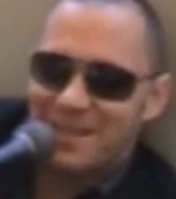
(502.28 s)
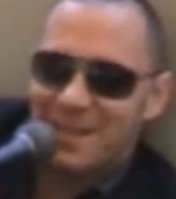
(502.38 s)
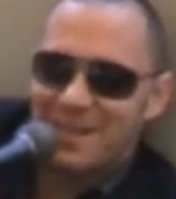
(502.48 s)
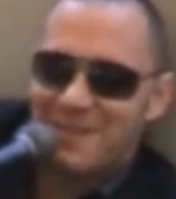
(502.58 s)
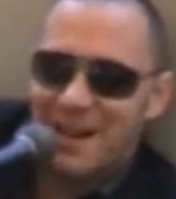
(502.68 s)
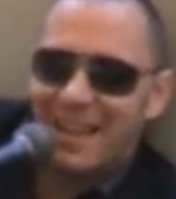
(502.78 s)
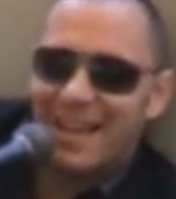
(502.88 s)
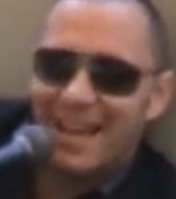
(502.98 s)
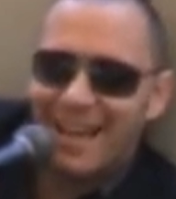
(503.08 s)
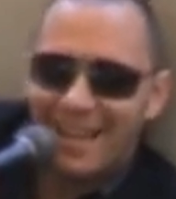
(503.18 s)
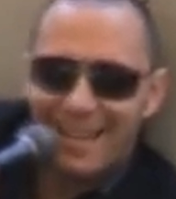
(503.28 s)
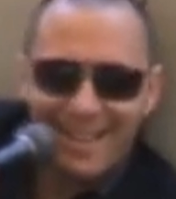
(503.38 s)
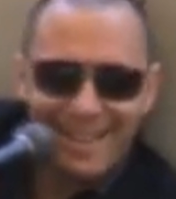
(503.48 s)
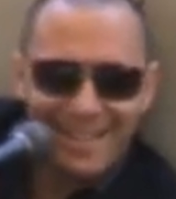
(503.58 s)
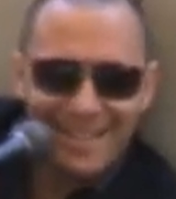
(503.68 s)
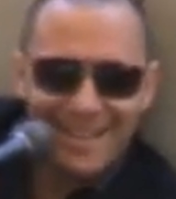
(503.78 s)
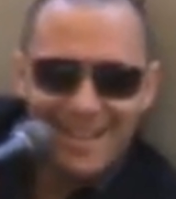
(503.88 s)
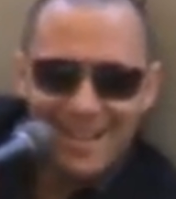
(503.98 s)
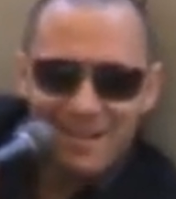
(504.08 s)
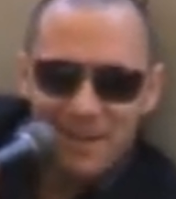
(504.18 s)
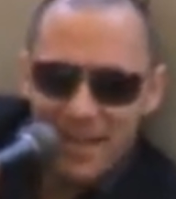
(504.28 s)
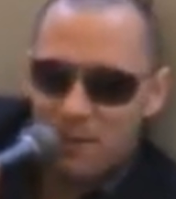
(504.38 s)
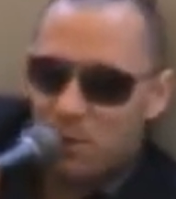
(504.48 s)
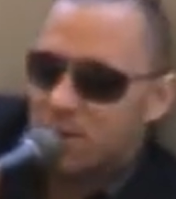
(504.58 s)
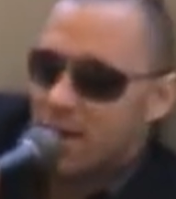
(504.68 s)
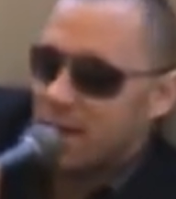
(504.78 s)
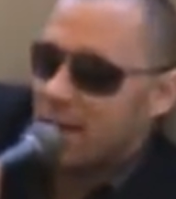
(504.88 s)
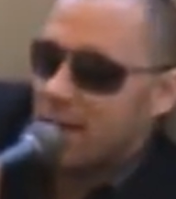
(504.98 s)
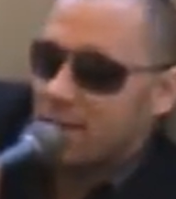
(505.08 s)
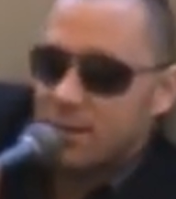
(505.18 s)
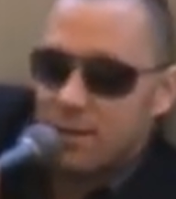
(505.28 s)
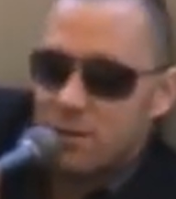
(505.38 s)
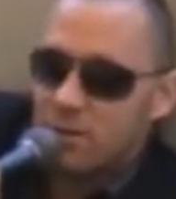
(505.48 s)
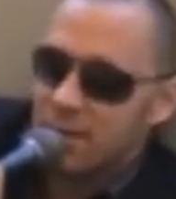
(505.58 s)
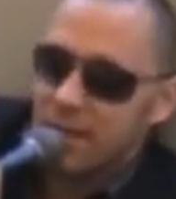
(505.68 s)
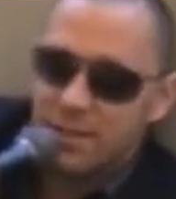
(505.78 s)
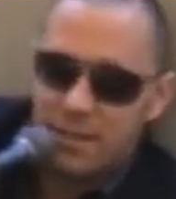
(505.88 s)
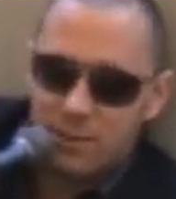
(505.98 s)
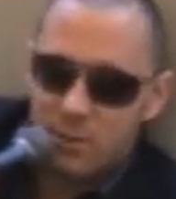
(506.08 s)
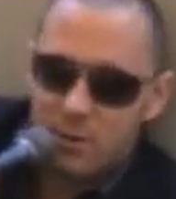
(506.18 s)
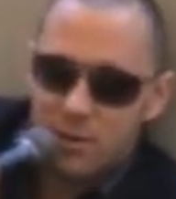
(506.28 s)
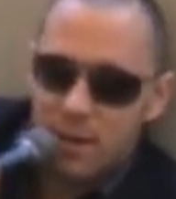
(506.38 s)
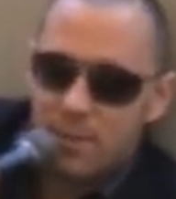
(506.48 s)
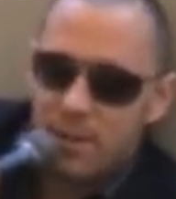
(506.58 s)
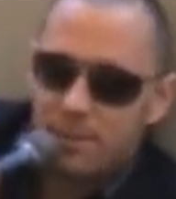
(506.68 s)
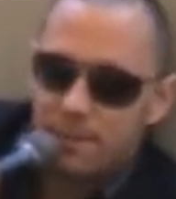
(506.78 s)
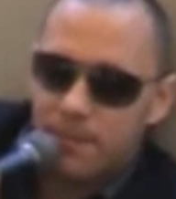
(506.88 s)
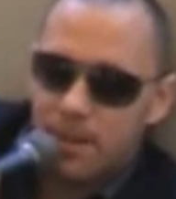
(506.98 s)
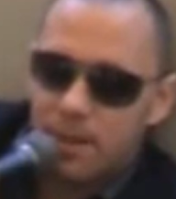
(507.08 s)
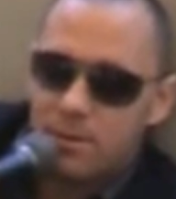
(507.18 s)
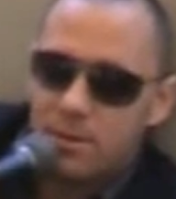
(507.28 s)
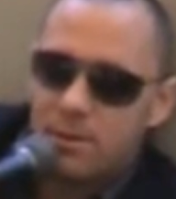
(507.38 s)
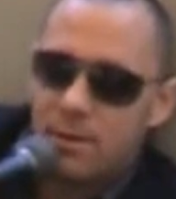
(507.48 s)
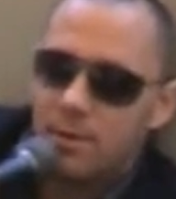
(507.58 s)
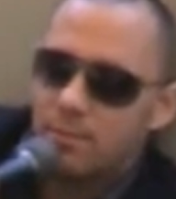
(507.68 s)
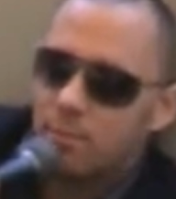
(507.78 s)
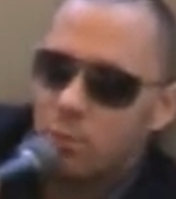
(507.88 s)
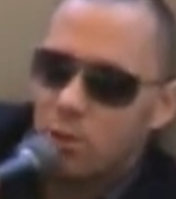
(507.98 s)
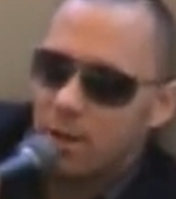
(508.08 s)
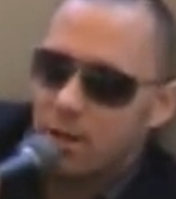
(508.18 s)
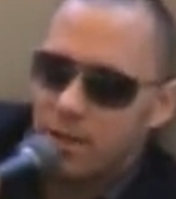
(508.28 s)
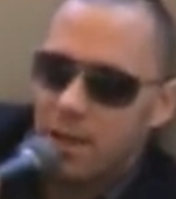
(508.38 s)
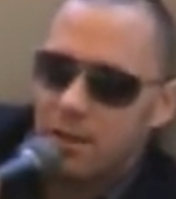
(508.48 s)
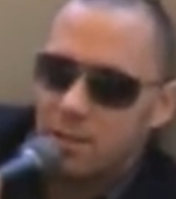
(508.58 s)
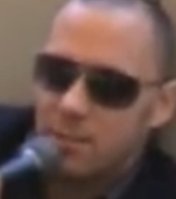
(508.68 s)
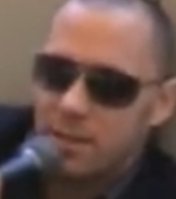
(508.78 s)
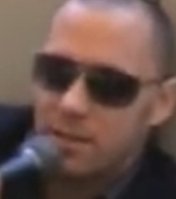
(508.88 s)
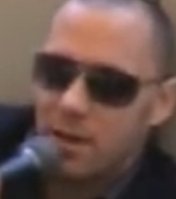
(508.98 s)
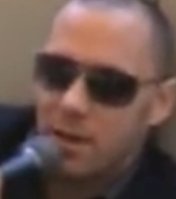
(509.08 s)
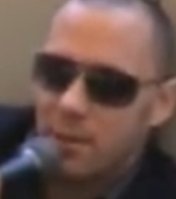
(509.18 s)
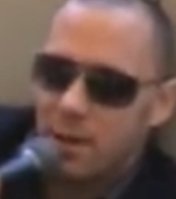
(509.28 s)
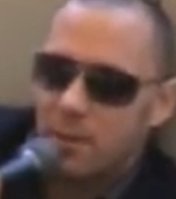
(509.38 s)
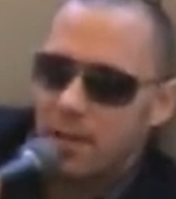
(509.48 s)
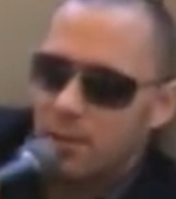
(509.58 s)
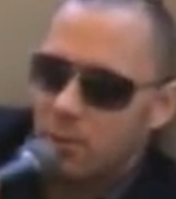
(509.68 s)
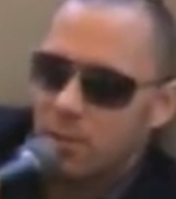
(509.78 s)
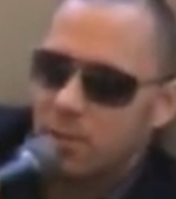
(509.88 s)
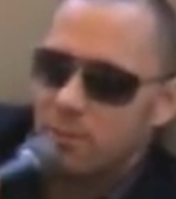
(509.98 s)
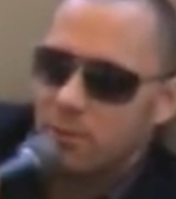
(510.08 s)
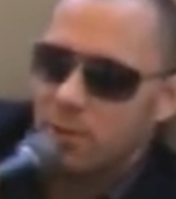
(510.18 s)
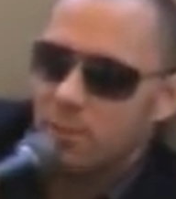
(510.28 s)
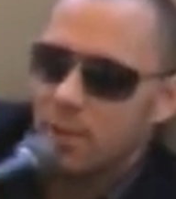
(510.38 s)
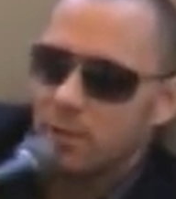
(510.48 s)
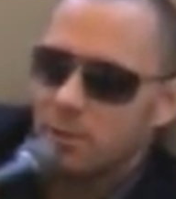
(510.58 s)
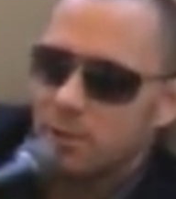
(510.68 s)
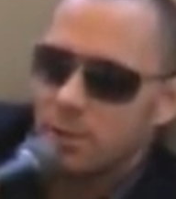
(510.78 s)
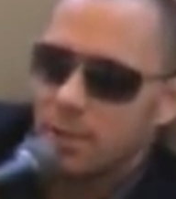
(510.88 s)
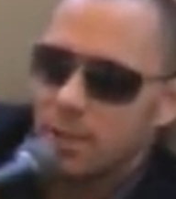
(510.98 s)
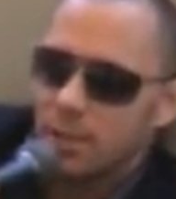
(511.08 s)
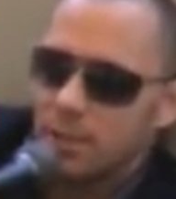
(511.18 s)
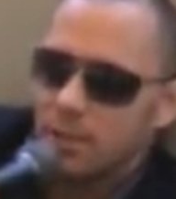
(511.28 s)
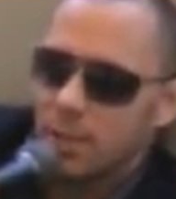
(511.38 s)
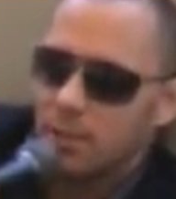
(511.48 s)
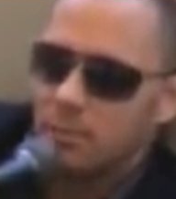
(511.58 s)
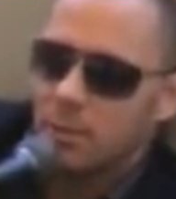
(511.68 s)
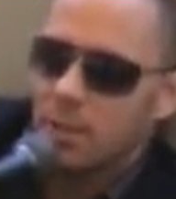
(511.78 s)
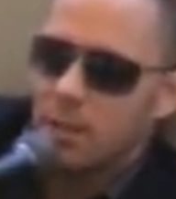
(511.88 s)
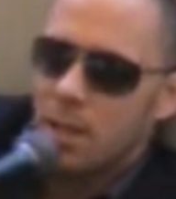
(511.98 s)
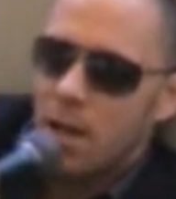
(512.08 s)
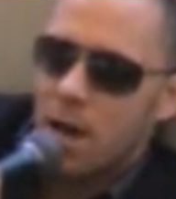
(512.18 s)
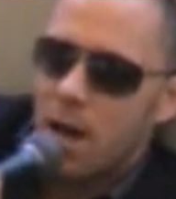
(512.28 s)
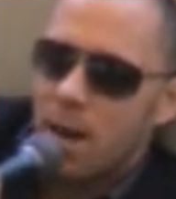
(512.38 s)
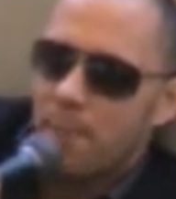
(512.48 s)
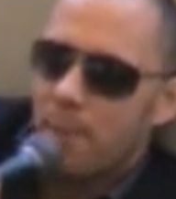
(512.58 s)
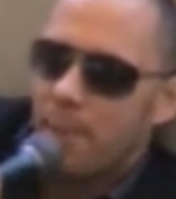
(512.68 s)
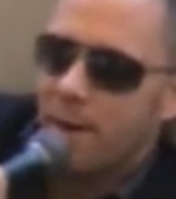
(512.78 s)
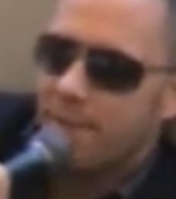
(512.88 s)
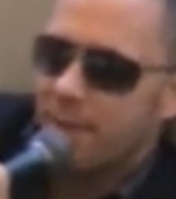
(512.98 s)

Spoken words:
excited about that. But yeah, and of course AJ is a world champion, you know. So more than anything else, I'm excited about being able to wrestle him for the belt and up my